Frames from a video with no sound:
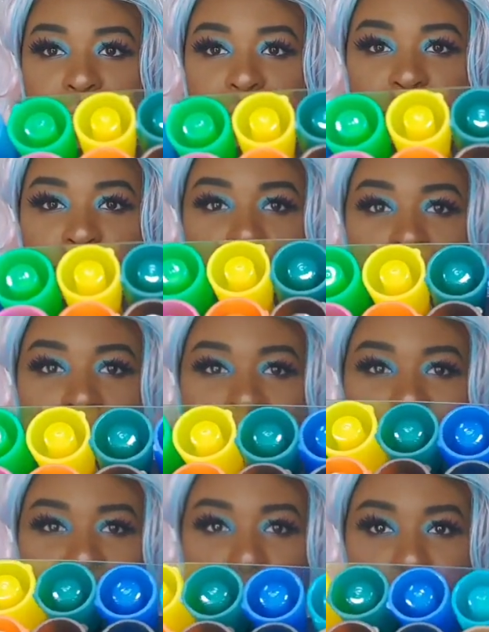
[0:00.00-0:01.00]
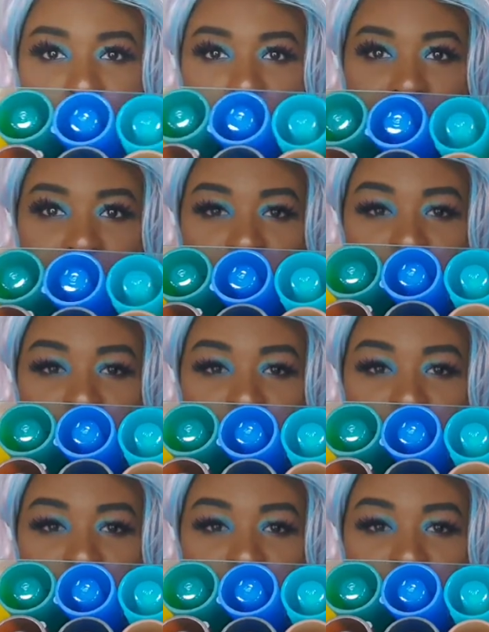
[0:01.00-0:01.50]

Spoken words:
They're so nice and bright and